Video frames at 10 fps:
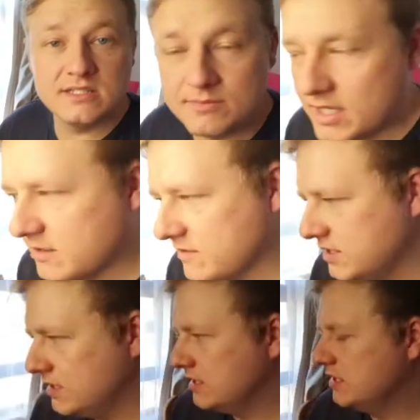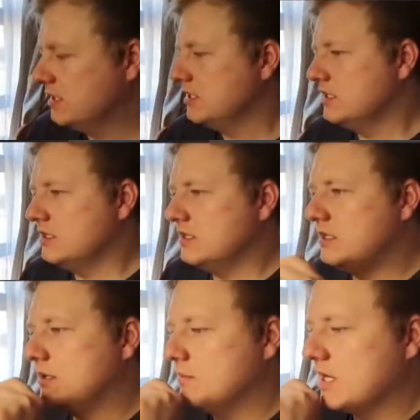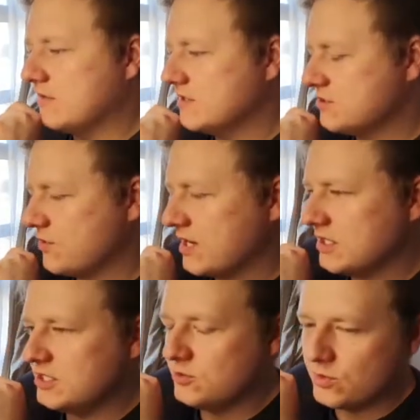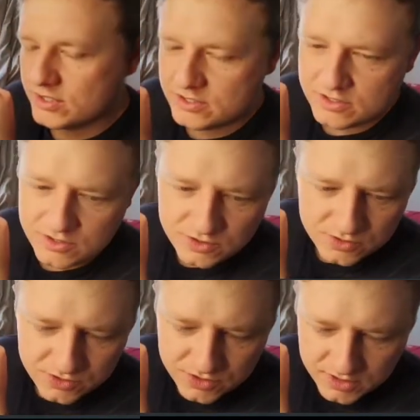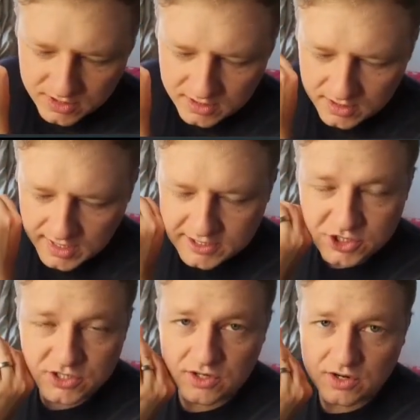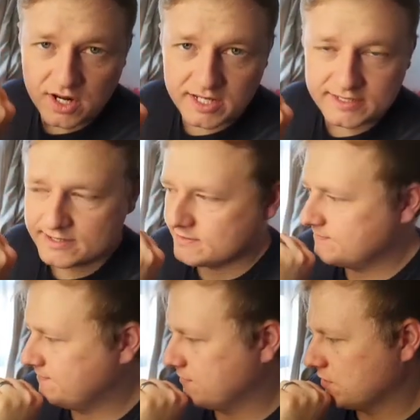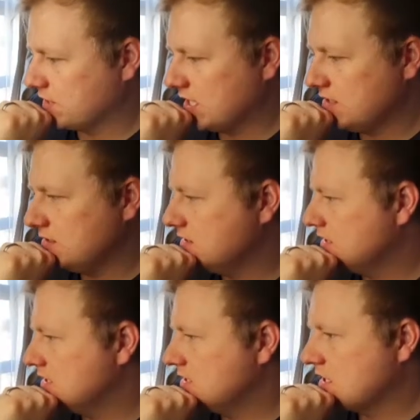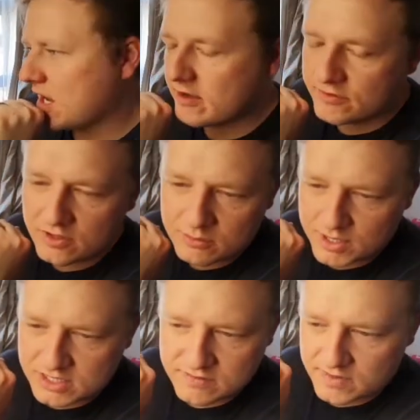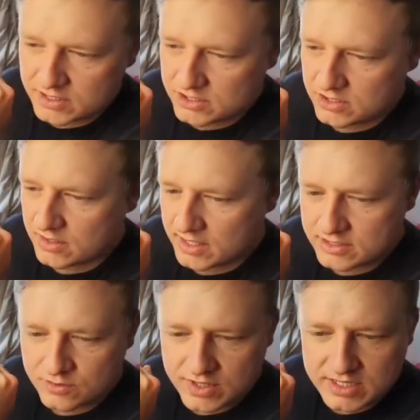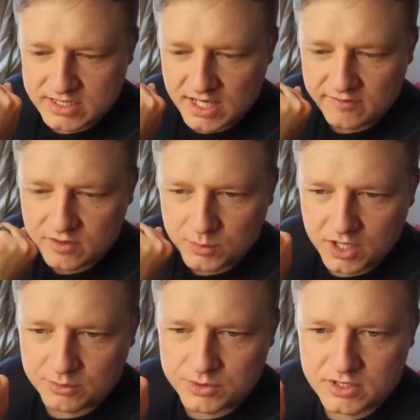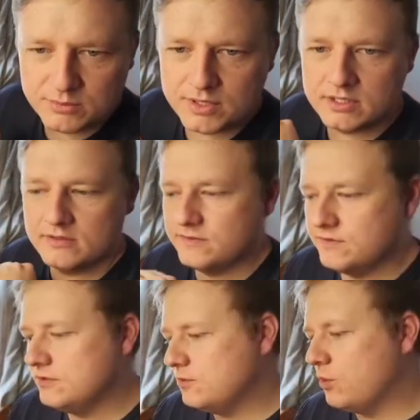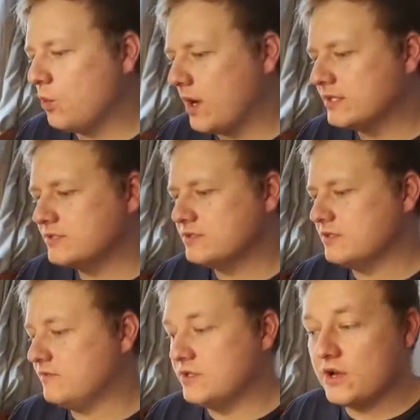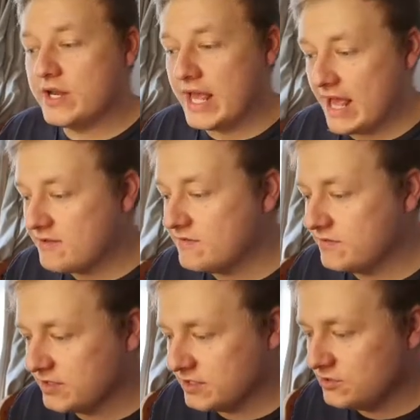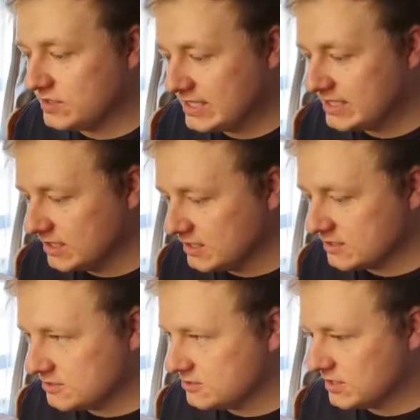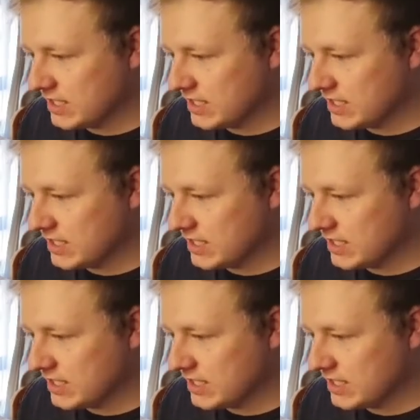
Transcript: out of it, out of this render, you want to use HDRIs. Okay, now I've got a bunch of HDRIs already saved on my computer, but if you don't have and you need to get